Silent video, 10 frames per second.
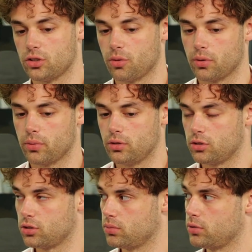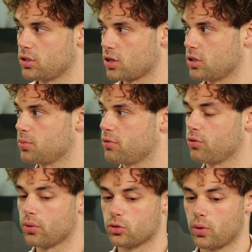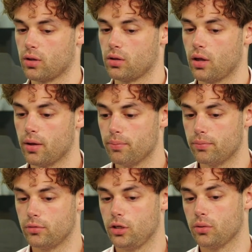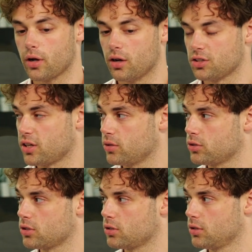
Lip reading: topic we discussed before as well, new car sales.